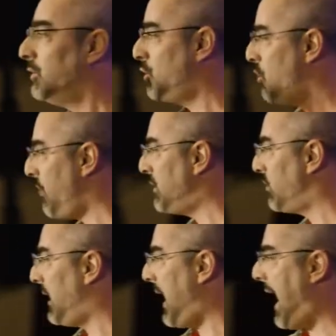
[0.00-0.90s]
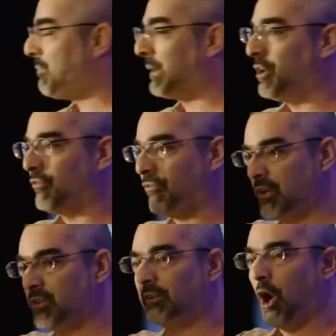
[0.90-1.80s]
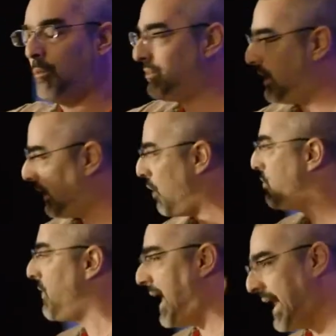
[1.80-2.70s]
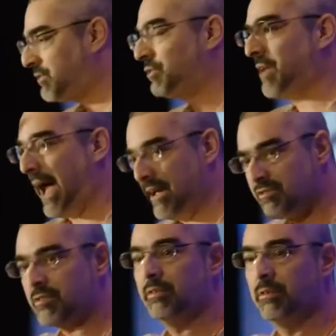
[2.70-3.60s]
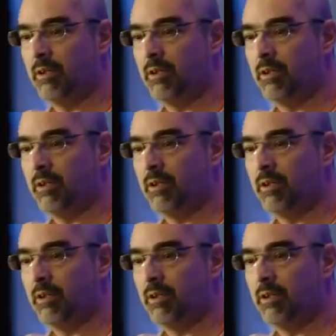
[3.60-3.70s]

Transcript: 2 things are going to happen. Your frontal lobe is going to go through that exercise